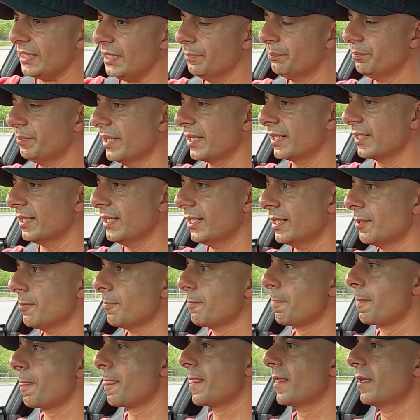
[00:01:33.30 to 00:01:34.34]
But
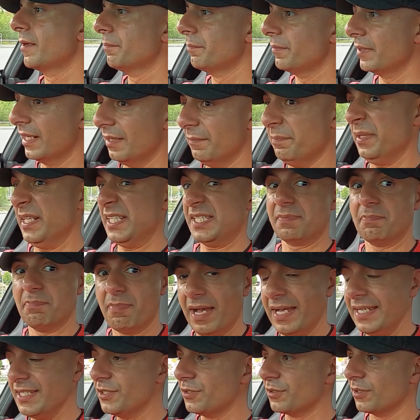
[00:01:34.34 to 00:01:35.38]
it's
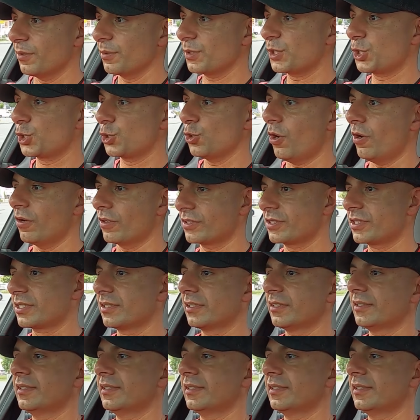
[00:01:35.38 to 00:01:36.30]
manual. I was shocked.